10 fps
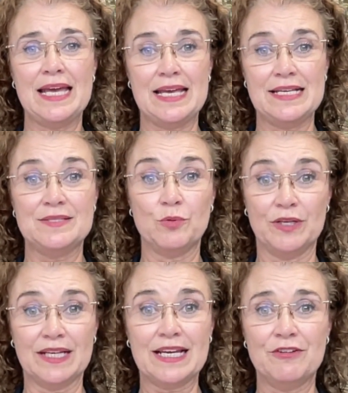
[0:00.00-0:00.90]
as what
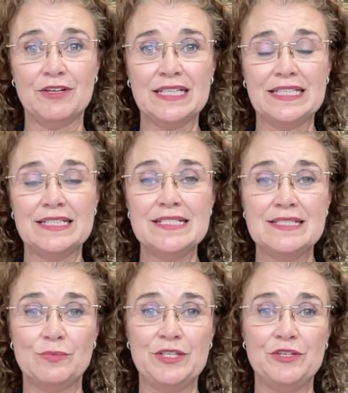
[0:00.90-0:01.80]
it currently
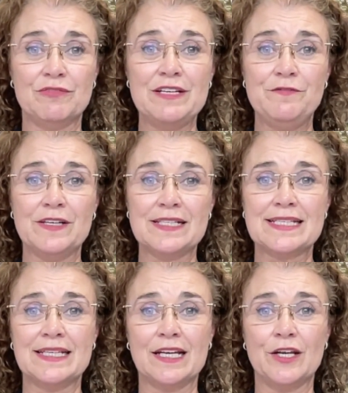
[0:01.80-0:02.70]
is when you're
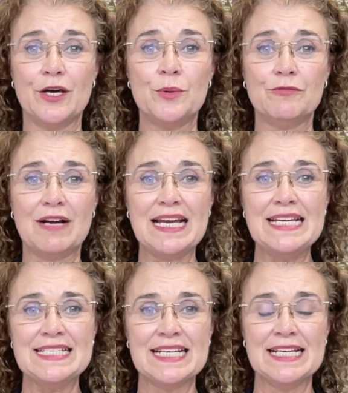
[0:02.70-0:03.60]
refixing at a lower rate,